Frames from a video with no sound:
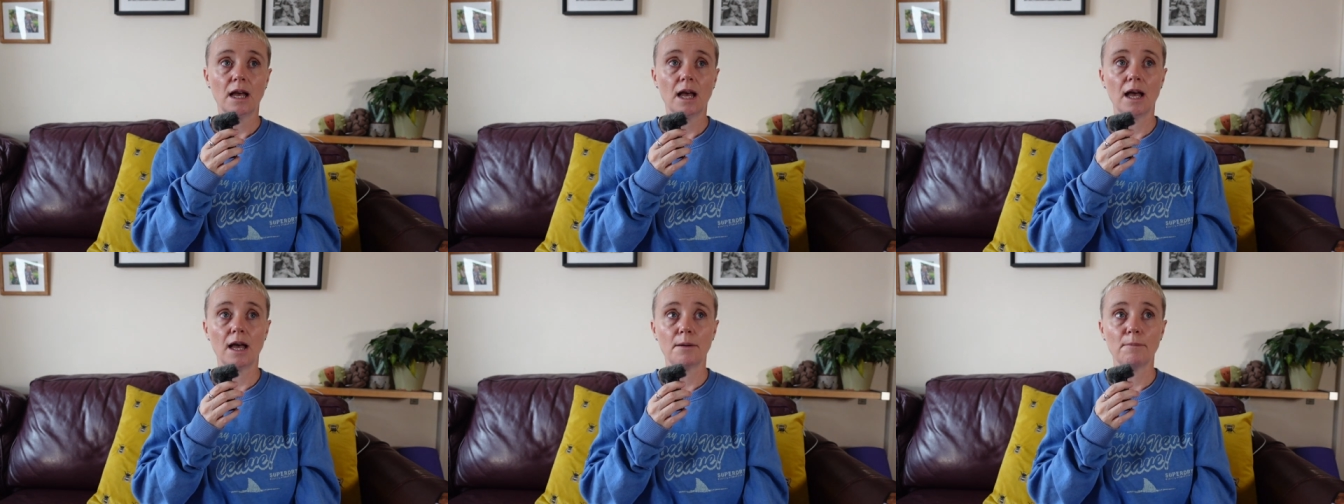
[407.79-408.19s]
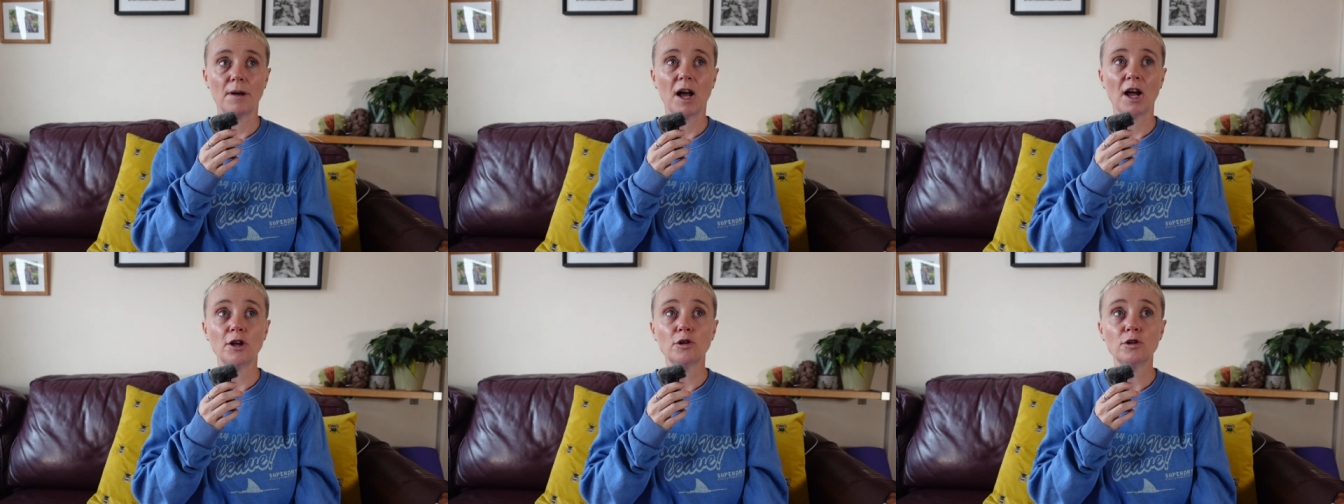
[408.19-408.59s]

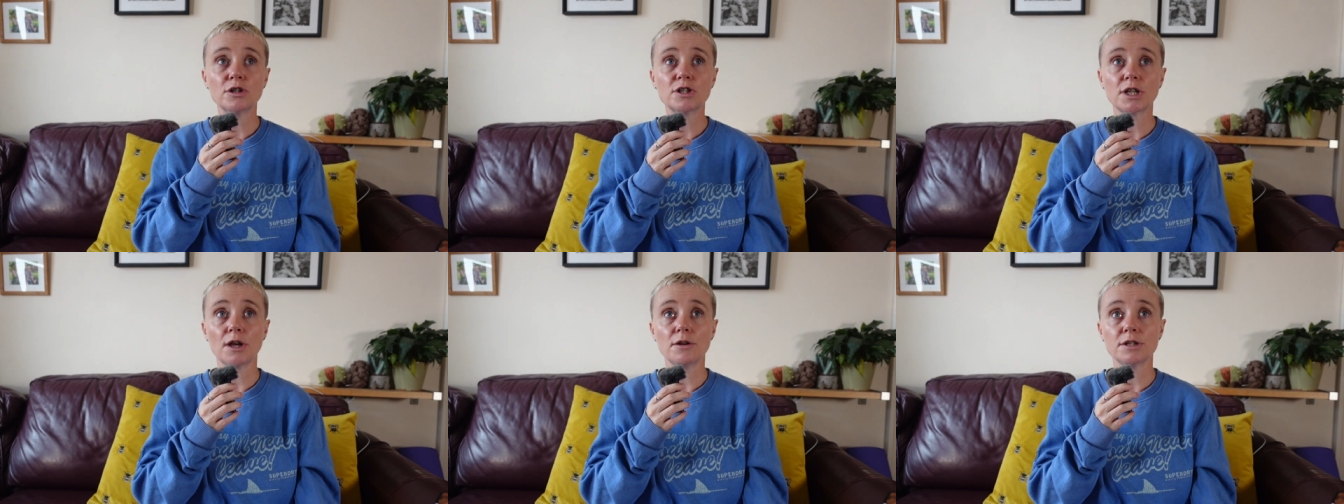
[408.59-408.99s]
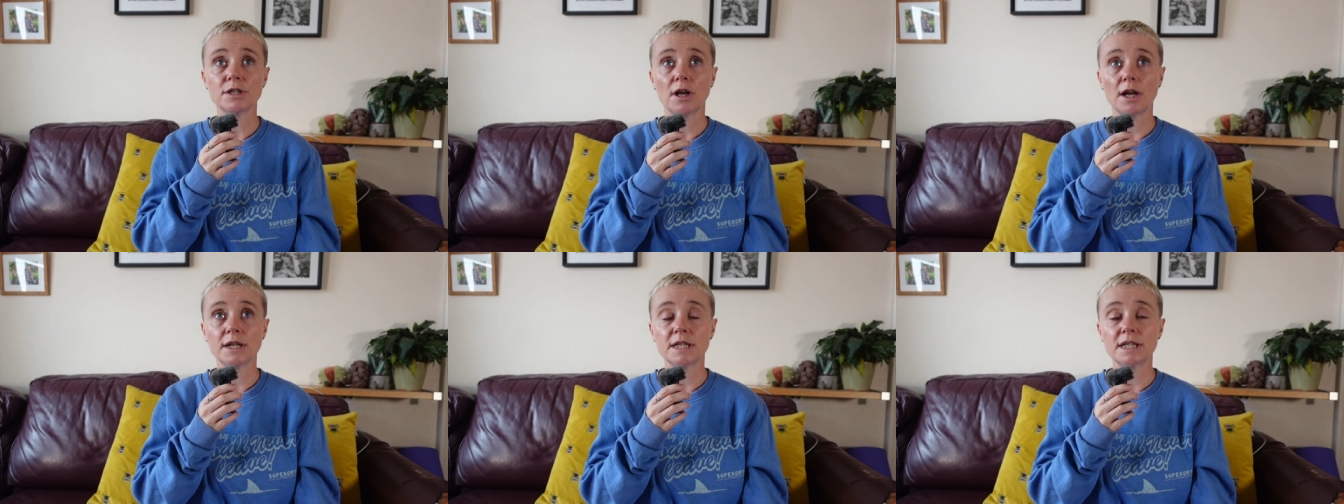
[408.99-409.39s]
I also
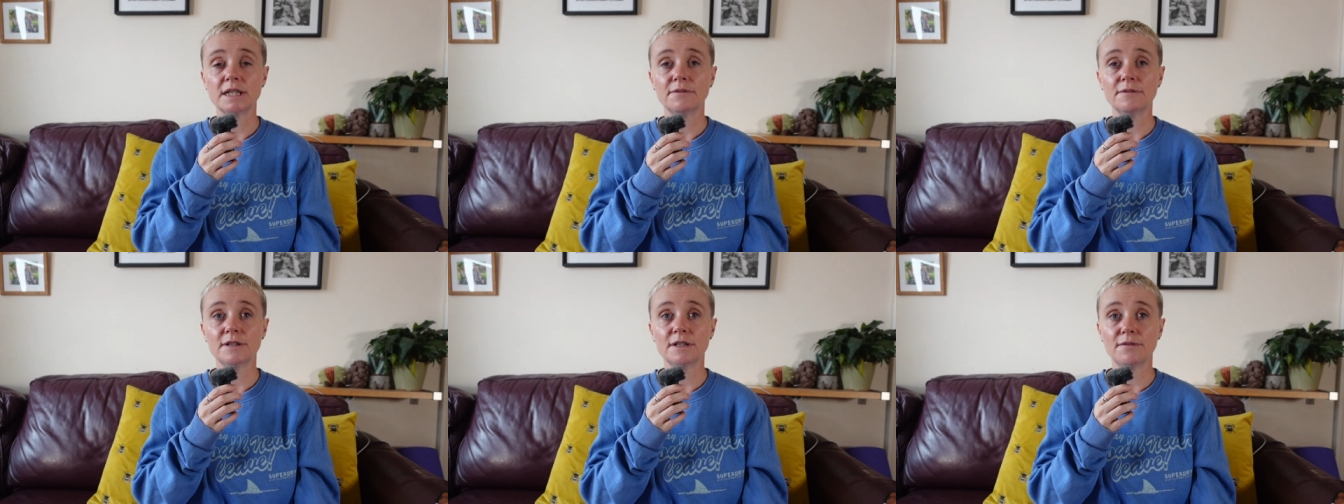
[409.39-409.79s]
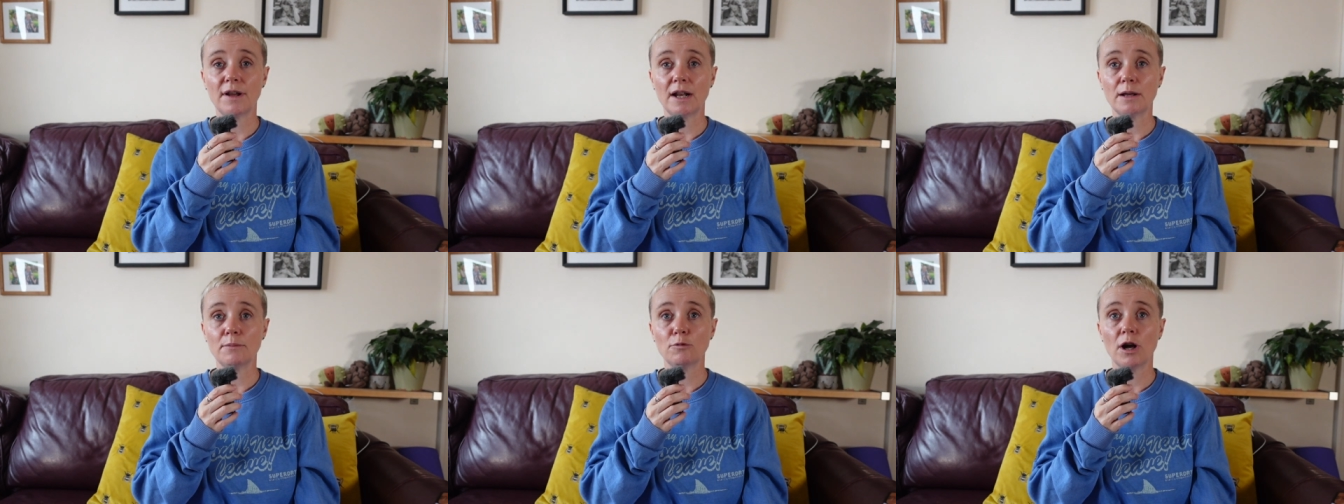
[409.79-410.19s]
started to
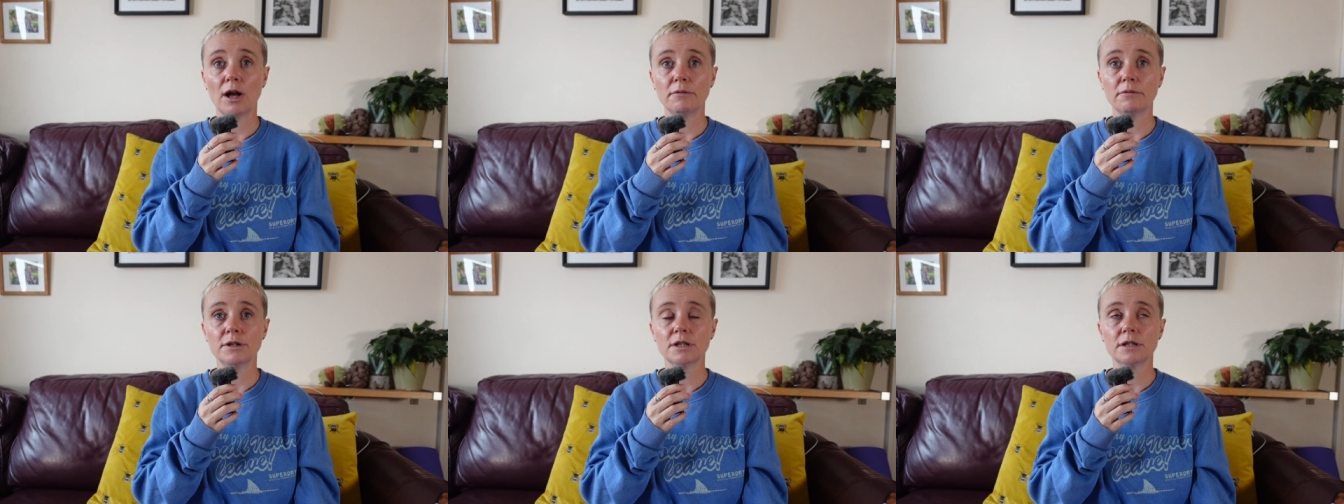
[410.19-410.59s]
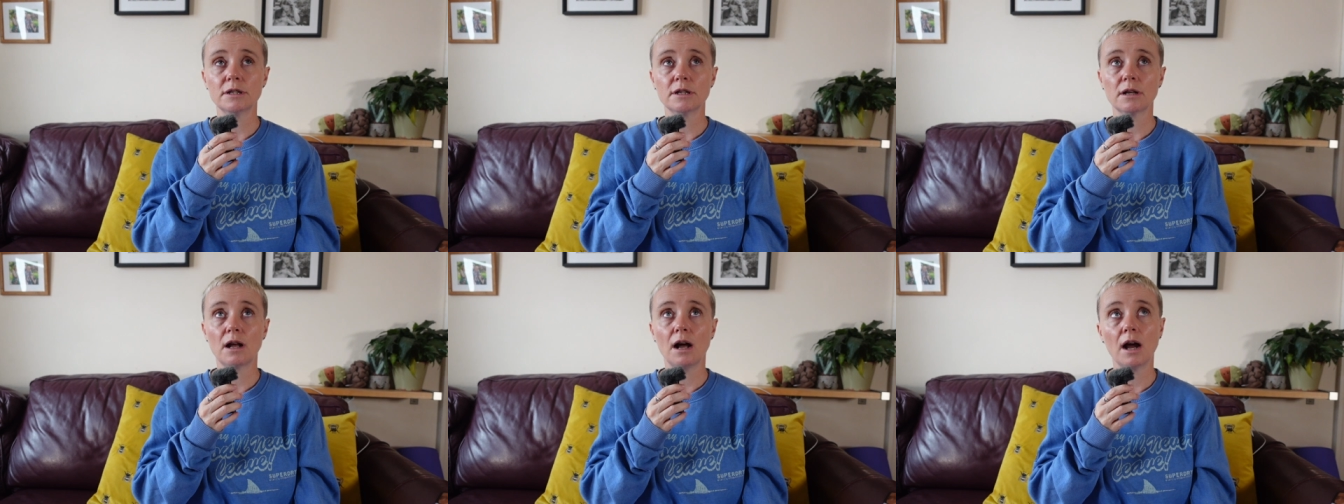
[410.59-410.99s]
develop what I would
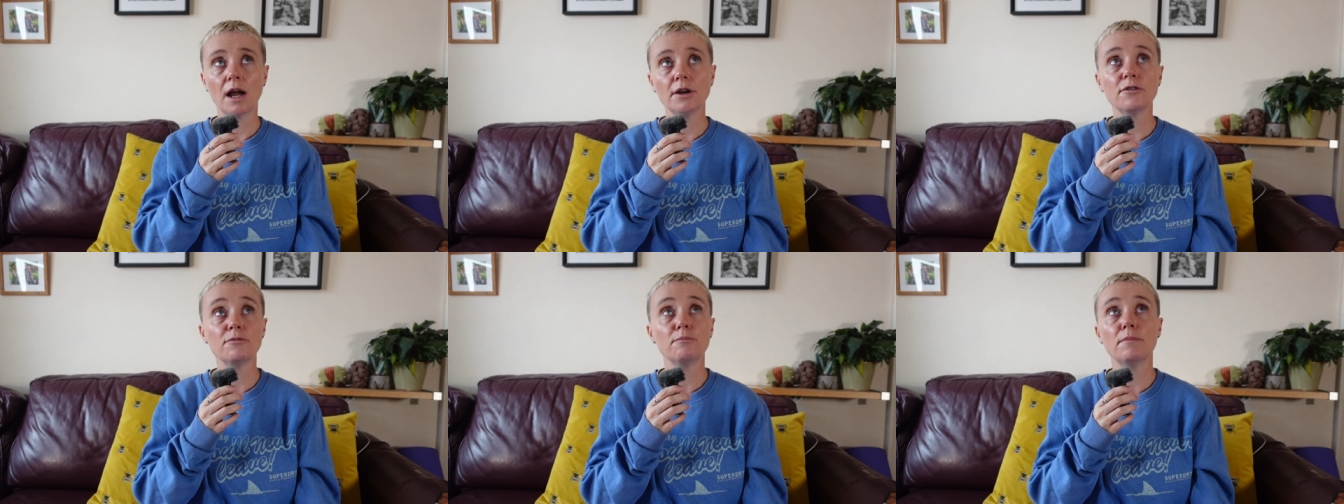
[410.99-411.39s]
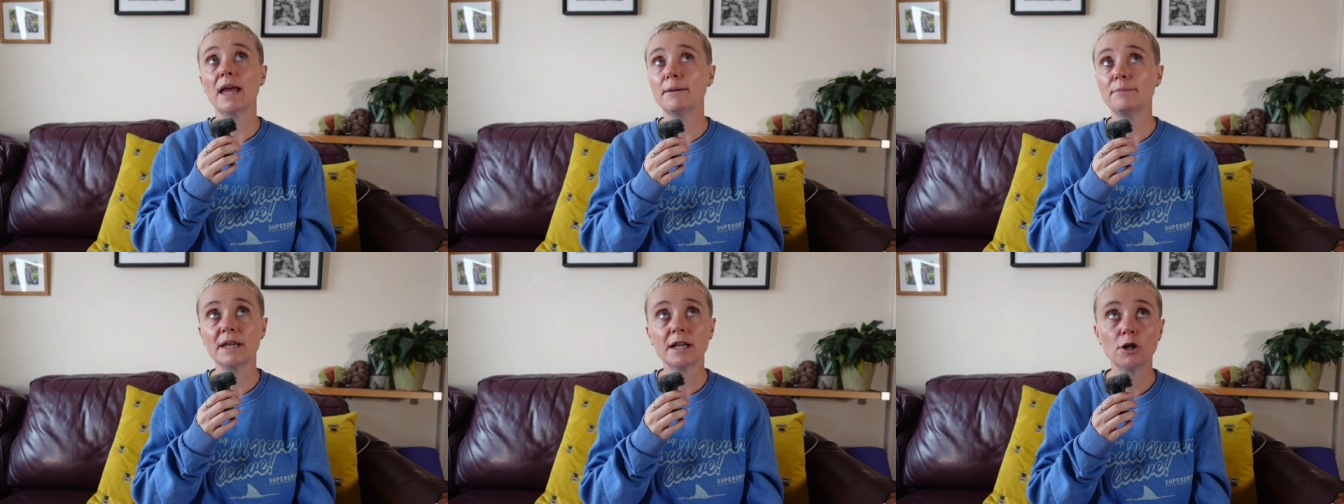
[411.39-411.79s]
kind of
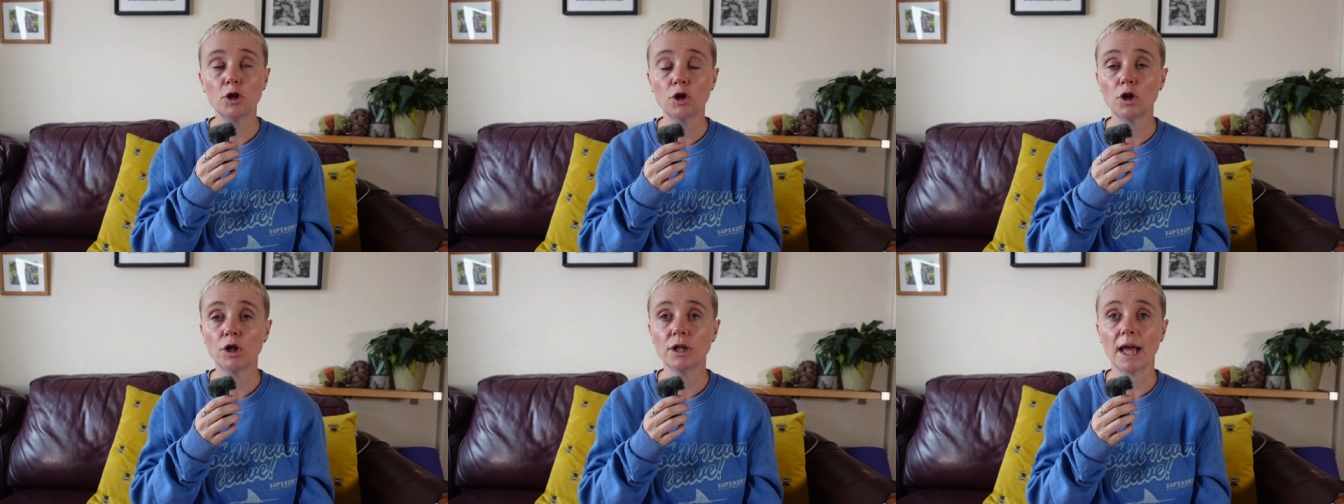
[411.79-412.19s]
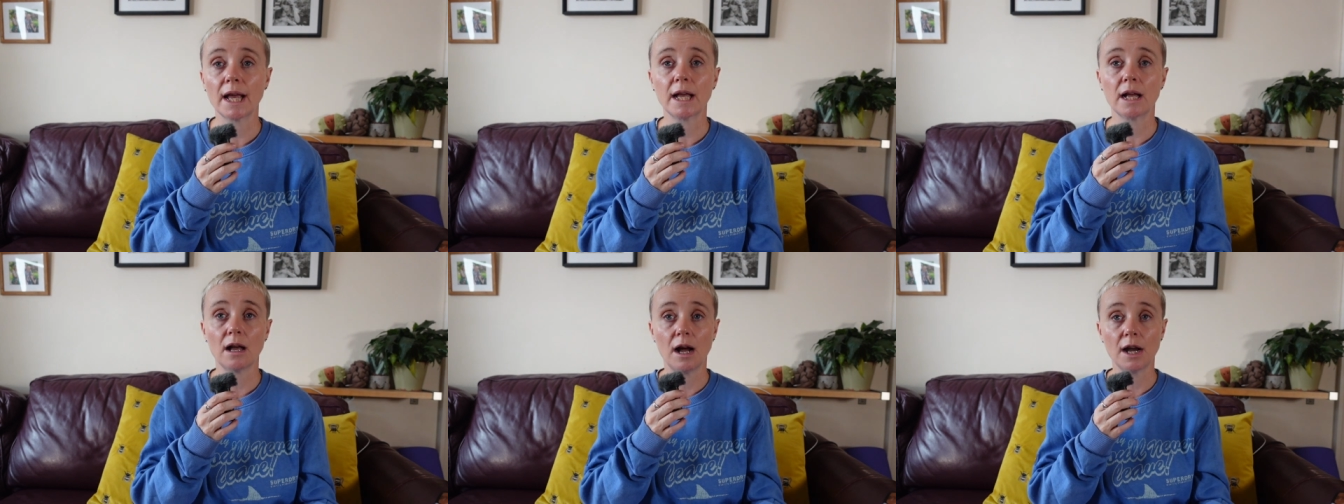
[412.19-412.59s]
maybe call
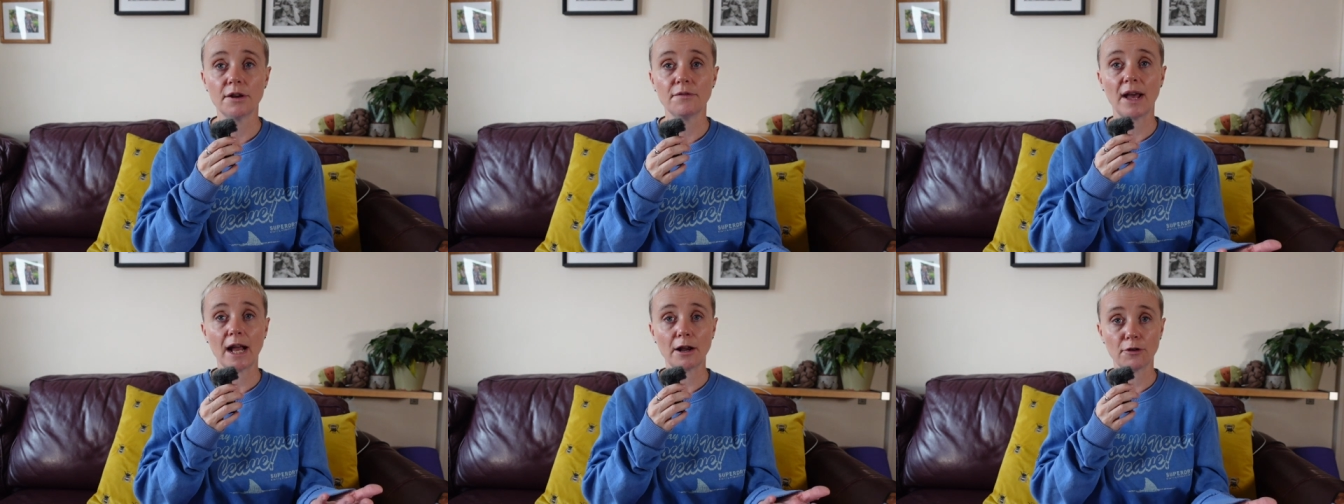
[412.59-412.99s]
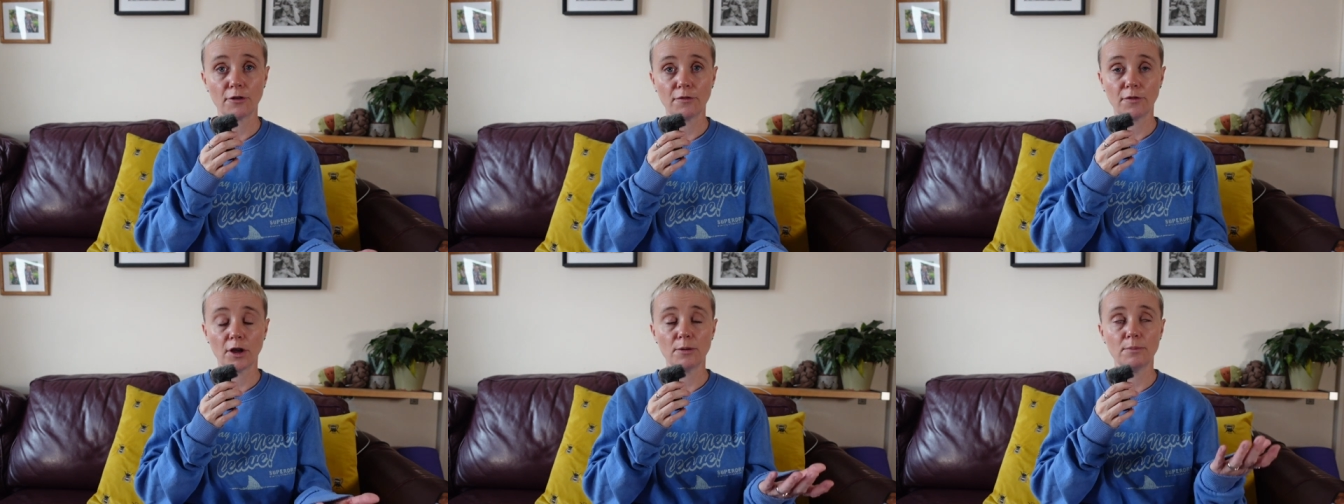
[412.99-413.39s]
like a kind of
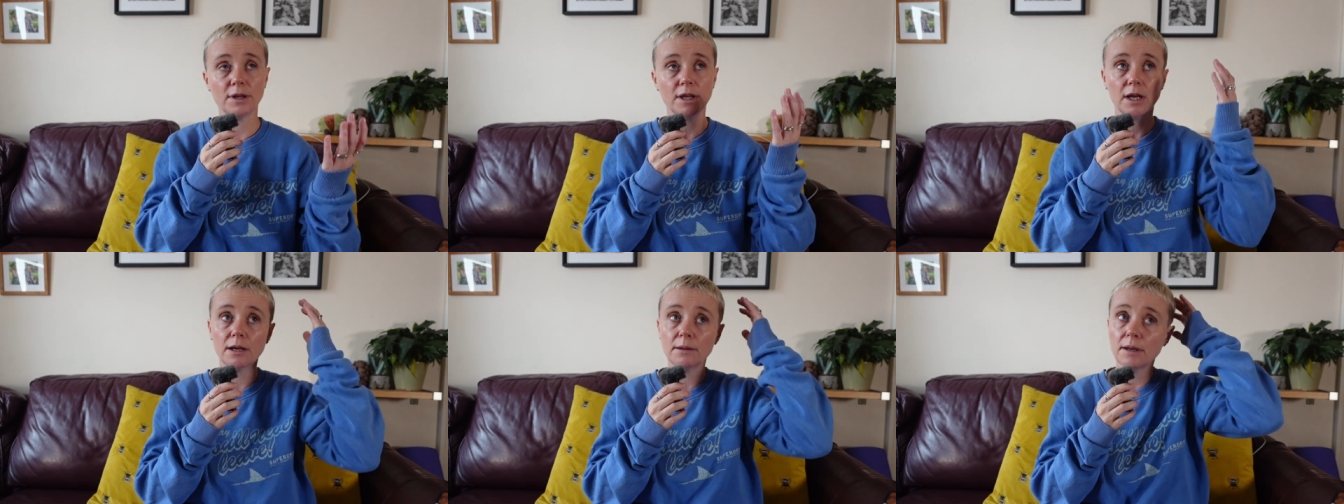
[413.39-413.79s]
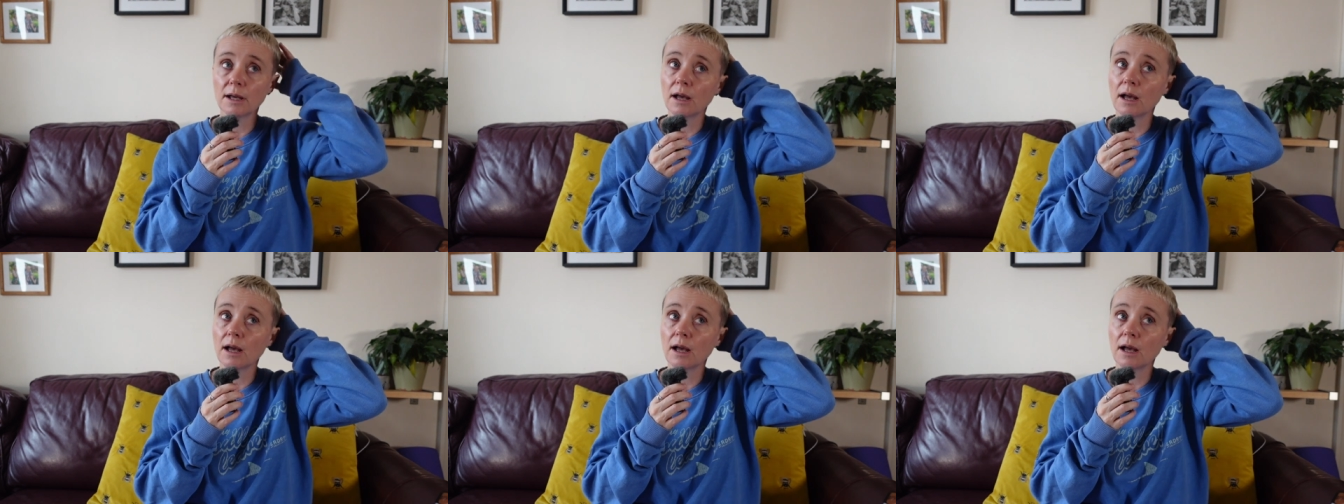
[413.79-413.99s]
agoraphobia,